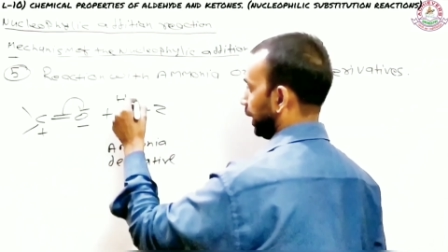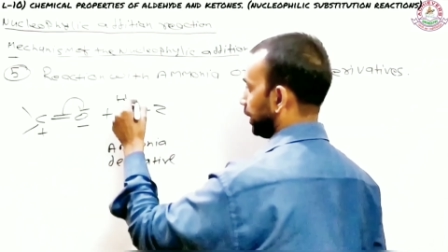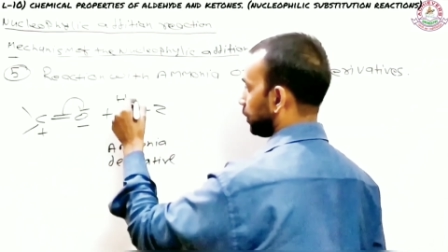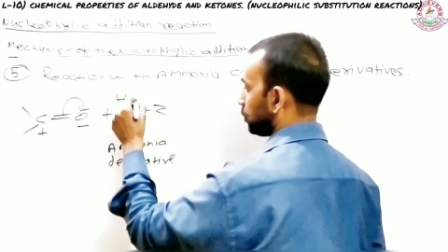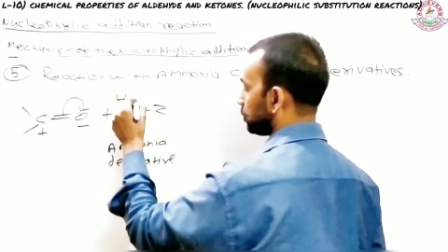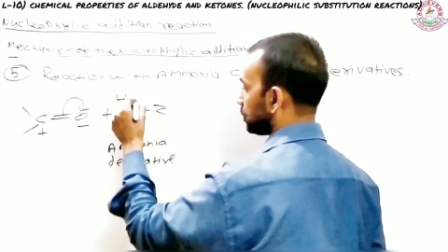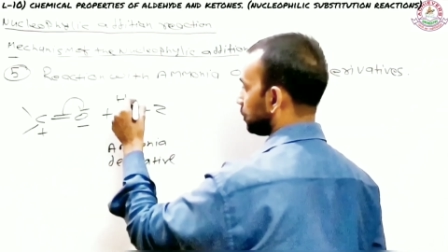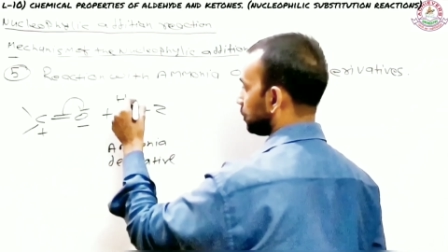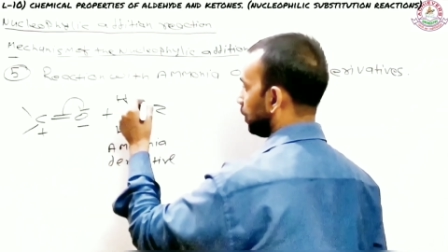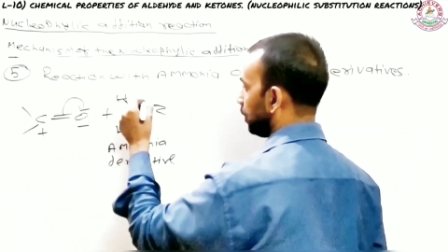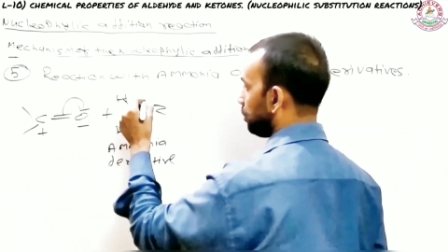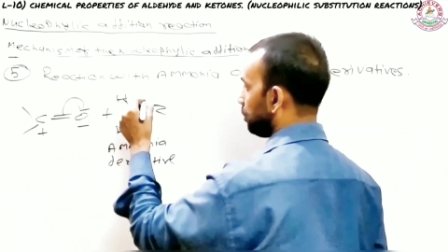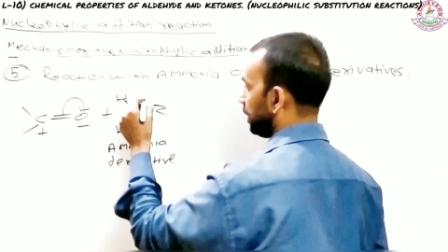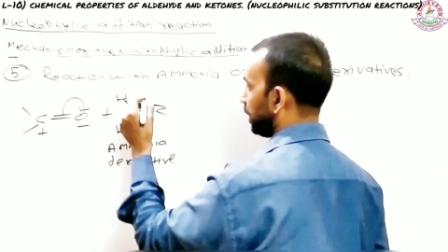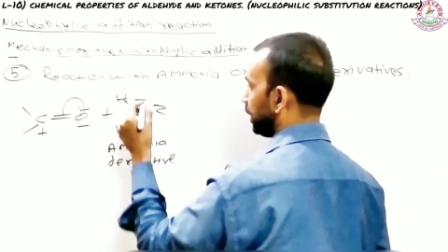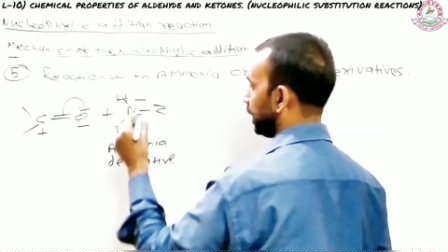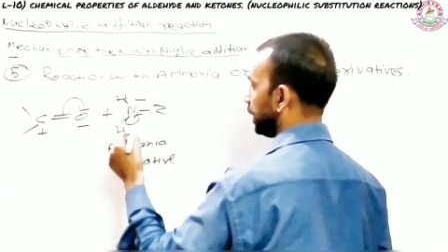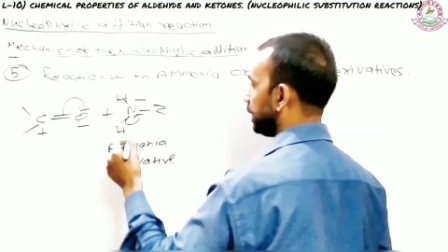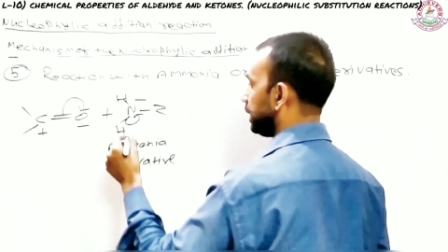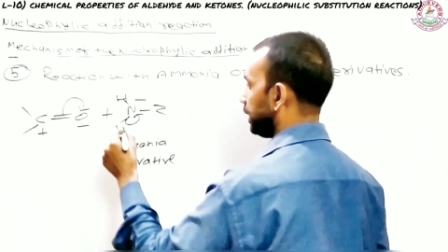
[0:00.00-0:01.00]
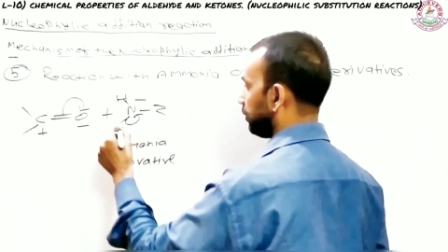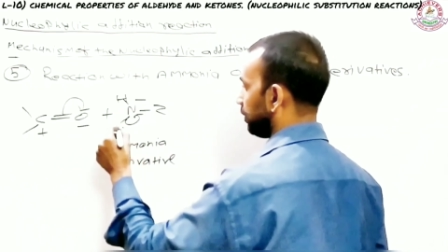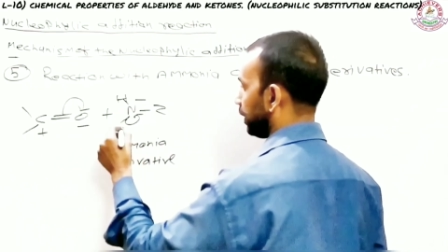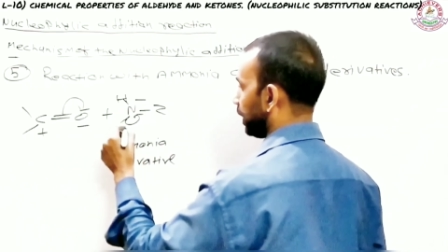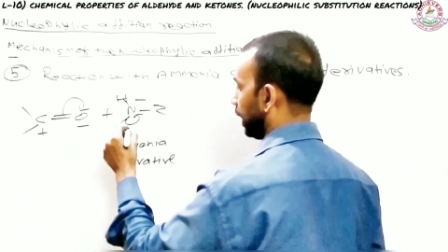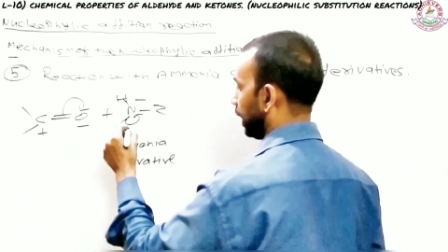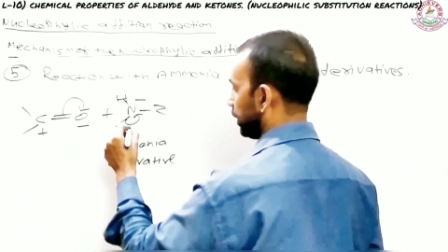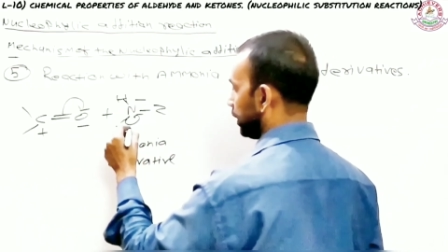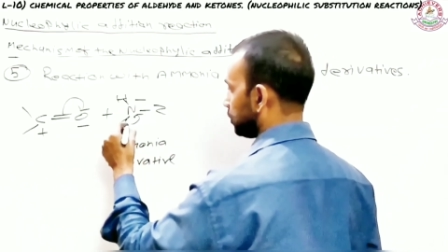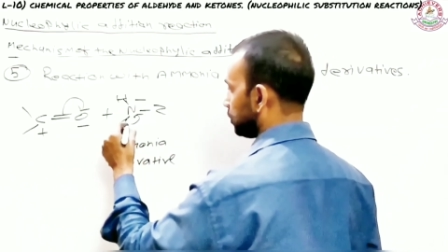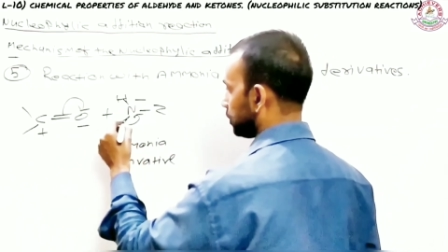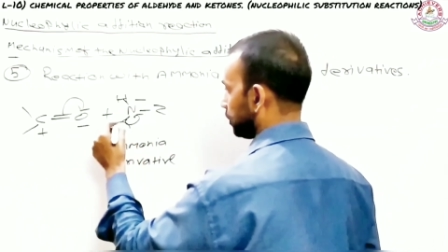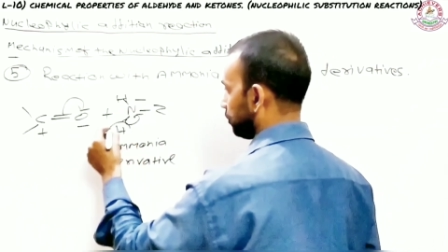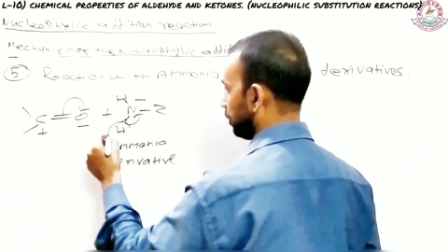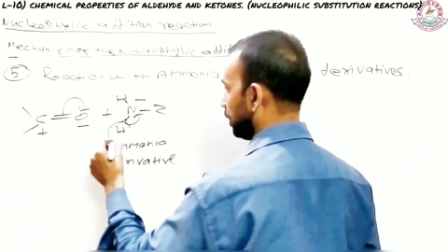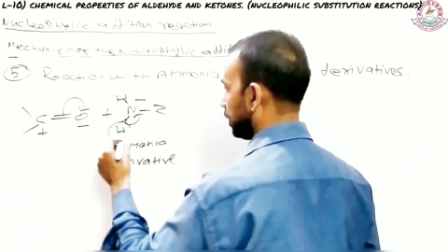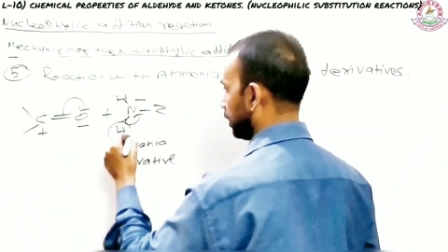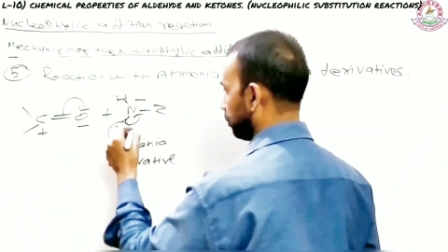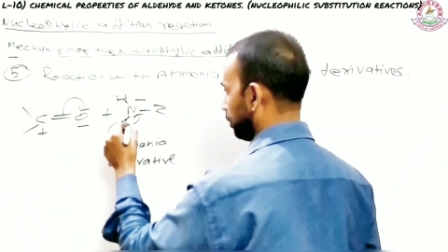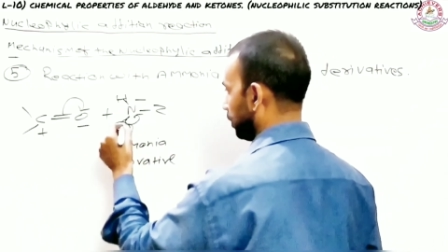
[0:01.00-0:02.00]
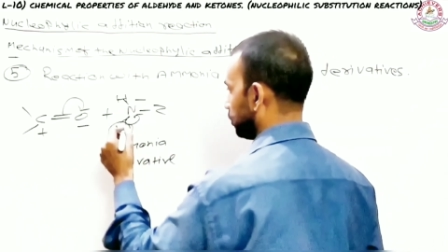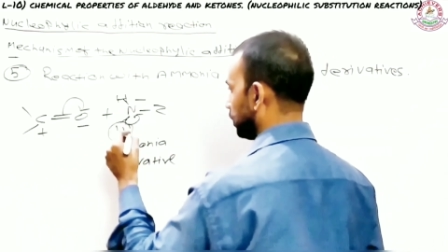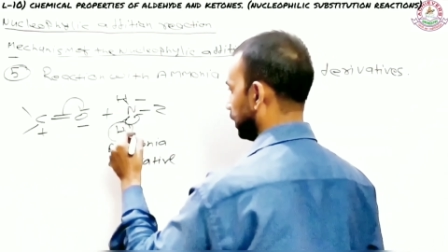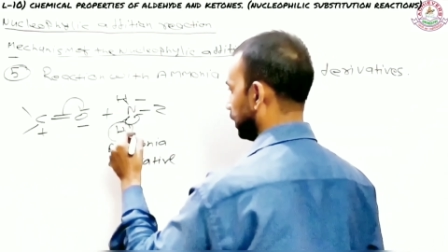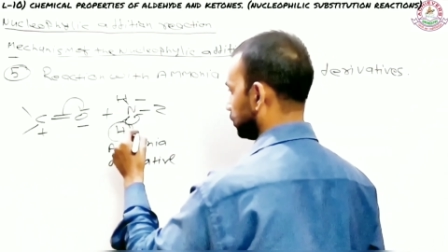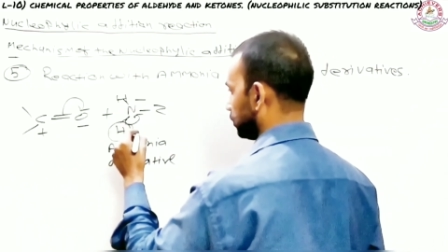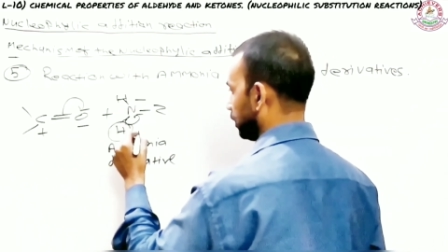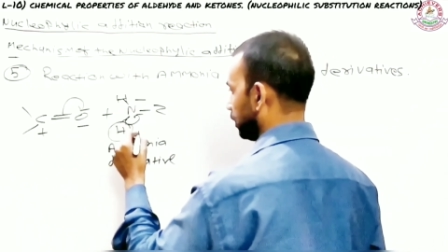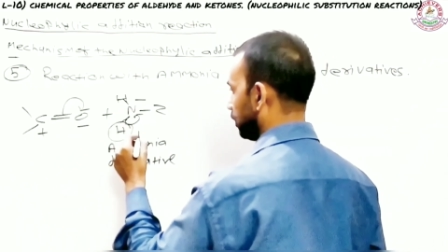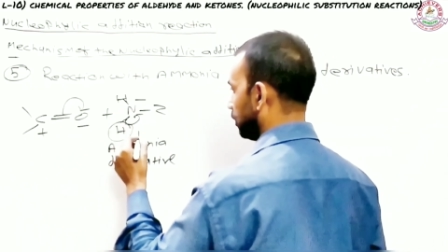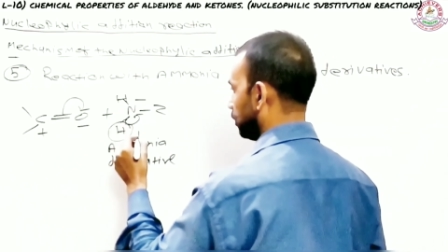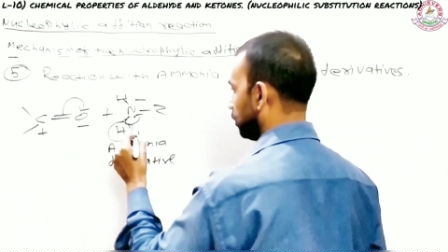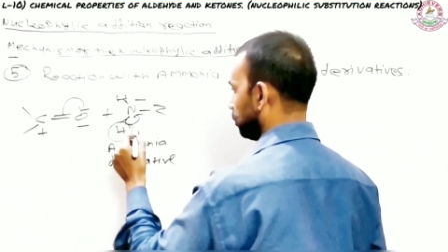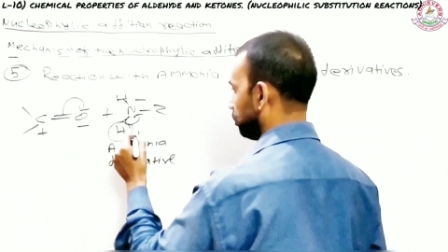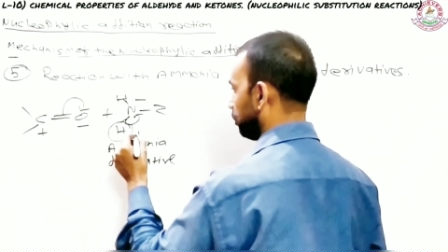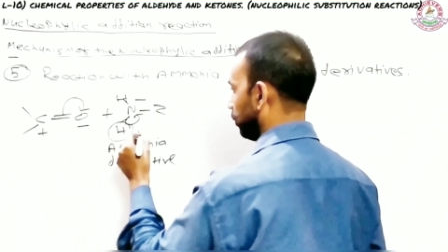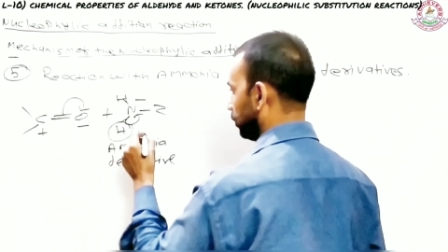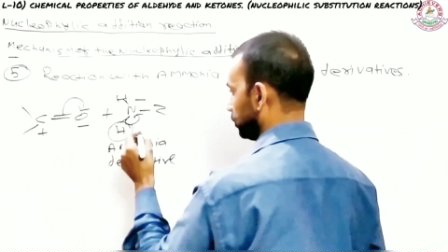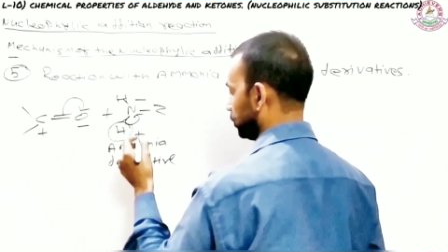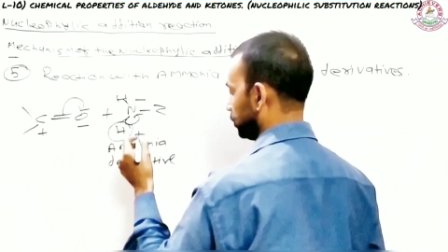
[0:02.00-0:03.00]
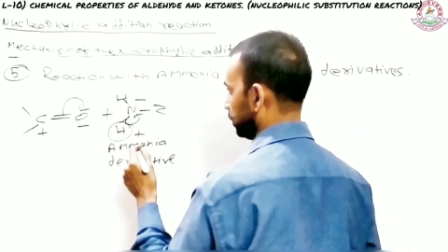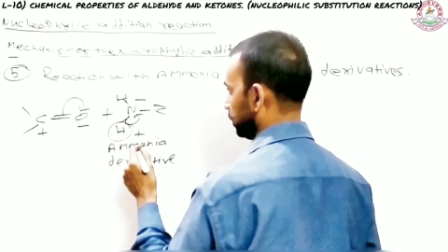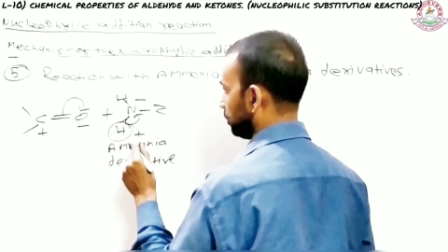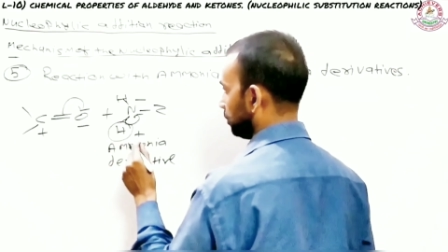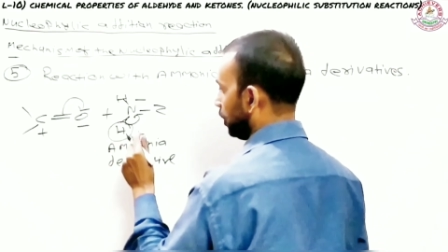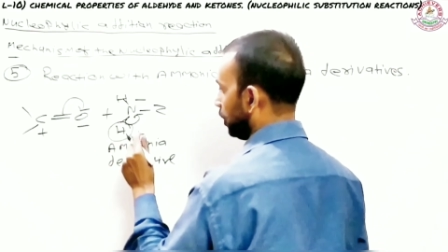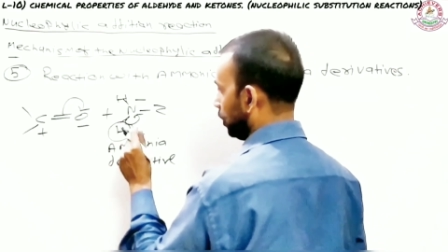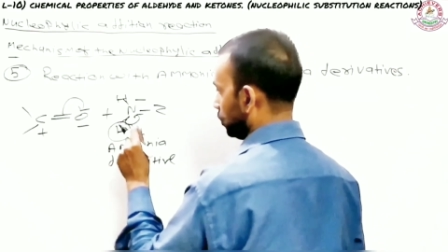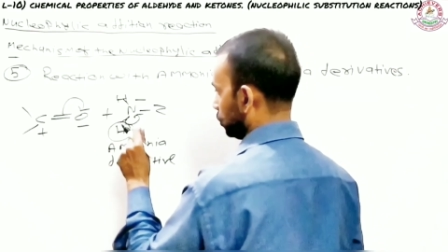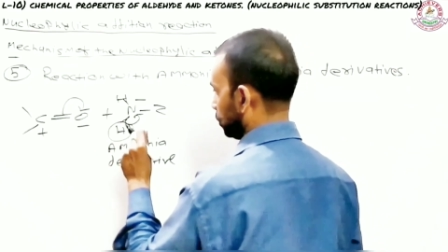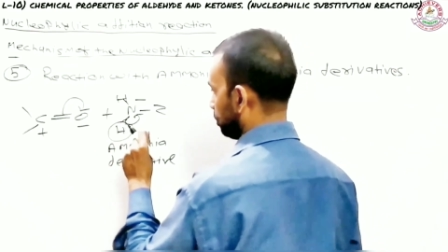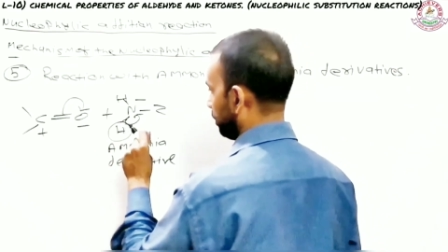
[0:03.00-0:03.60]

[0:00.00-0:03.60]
nitrogen will be a negative and hydrogen will come out as a positive.